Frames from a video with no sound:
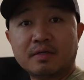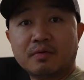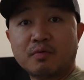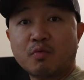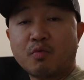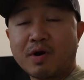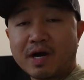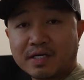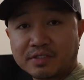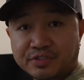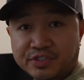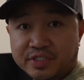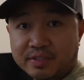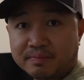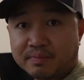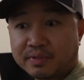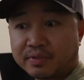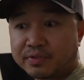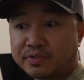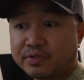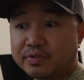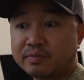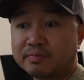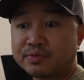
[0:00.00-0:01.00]
why
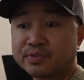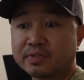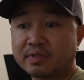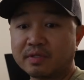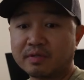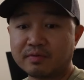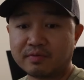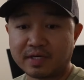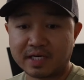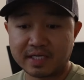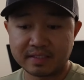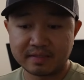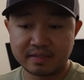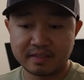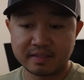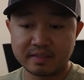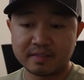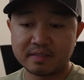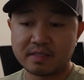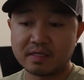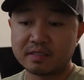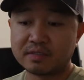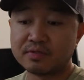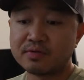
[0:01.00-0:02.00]
Simucube? So I
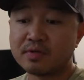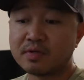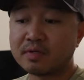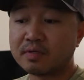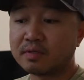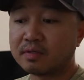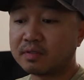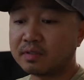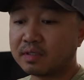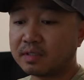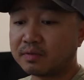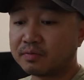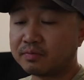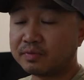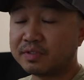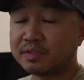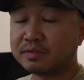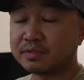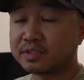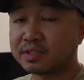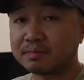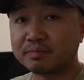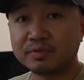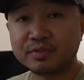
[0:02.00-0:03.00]
did
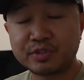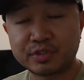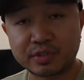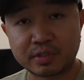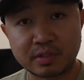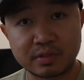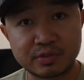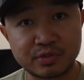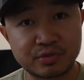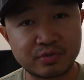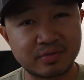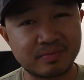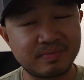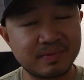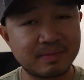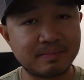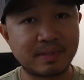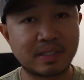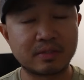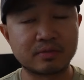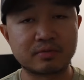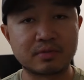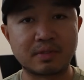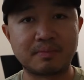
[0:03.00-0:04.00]
some research. Took me
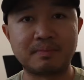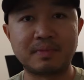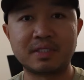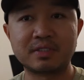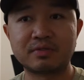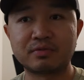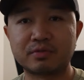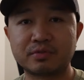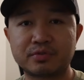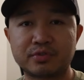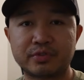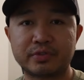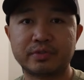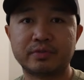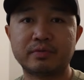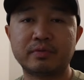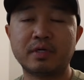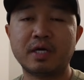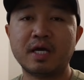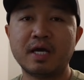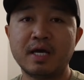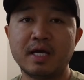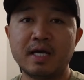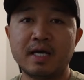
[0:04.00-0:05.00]
about a month or two.
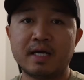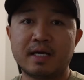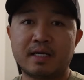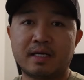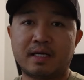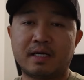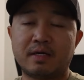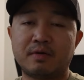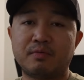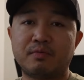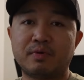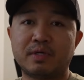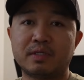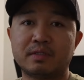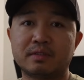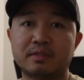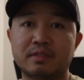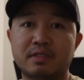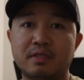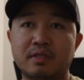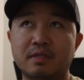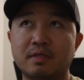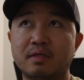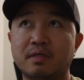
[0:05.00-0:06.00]
I
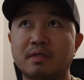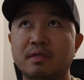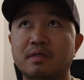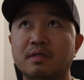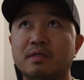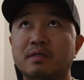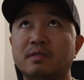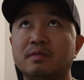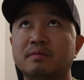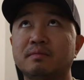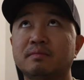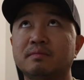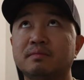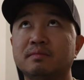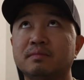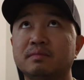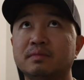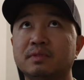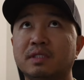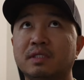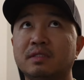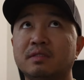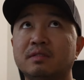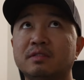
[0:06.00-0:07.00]
went
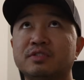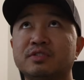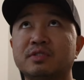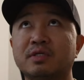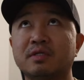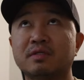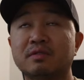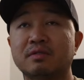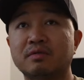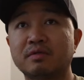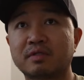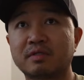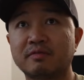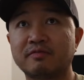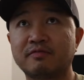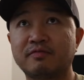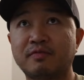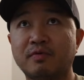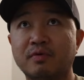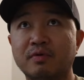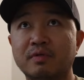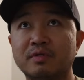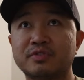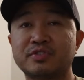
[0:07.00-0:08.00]
and started looking
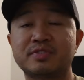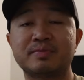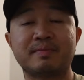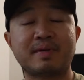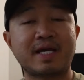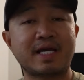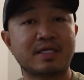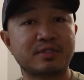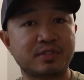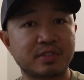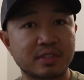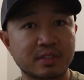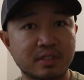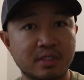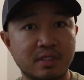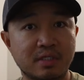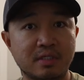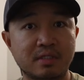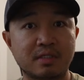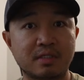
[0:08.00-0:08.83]
for Simagic,